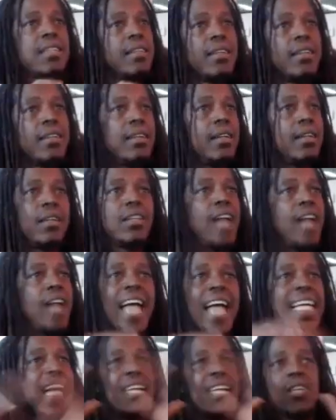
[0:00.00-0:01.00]
I got
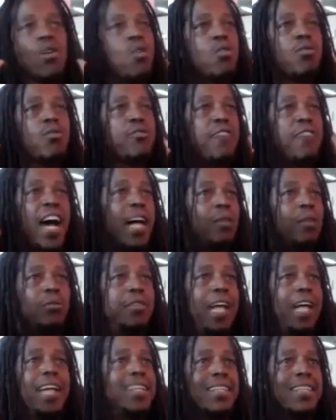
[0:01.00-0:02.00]
no
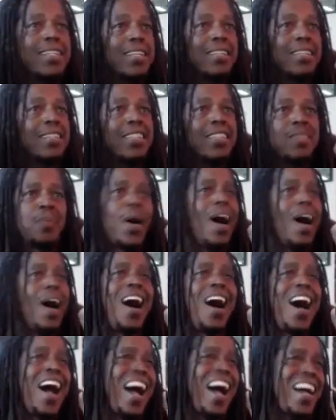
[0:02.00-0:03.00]
foundations
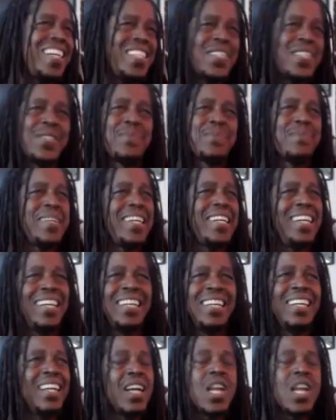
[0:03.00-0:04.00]
behind me.
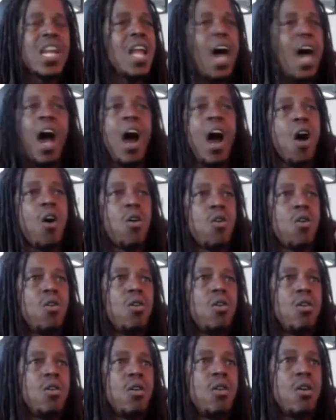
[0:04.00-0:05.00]
No,
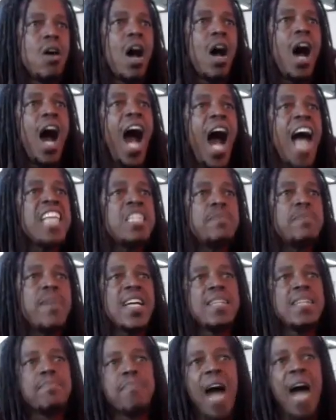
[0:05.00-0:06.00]
I spend
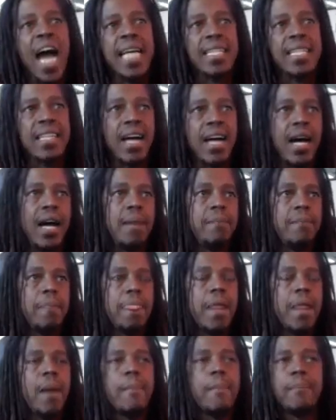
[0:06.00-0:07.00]
my time,
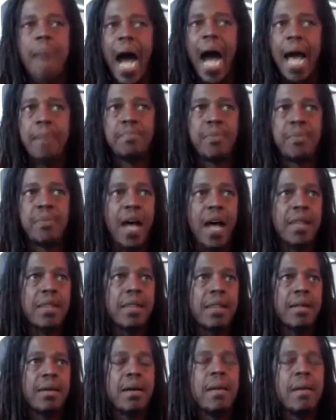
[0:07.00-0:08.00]
my breath,
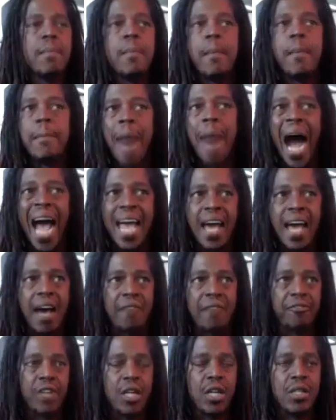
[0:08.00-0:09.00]
my
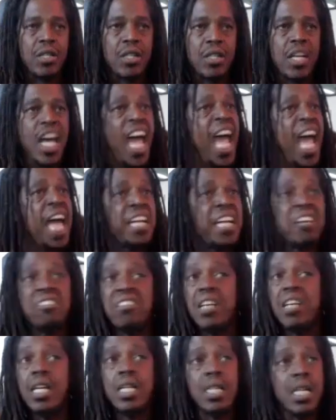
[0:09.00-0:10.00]
efforts, and in each
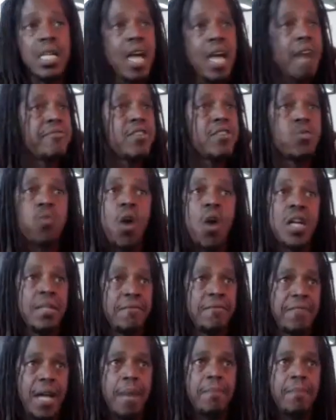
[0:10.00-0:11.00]
and every one of them,
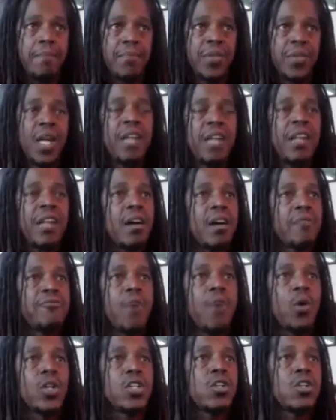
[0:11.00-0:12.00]
they are focused
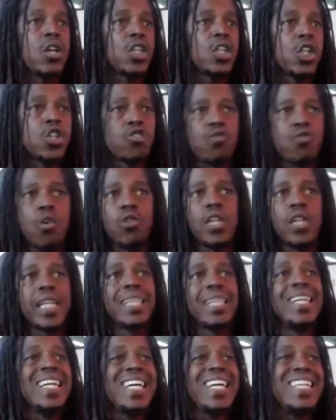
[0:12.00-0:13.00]
on controlling
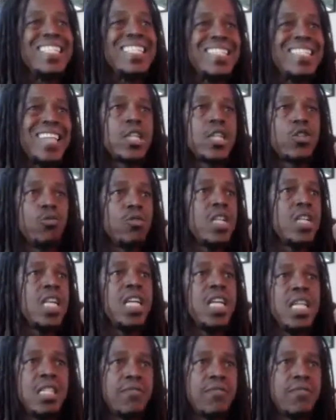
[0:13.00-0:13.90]
essential needs for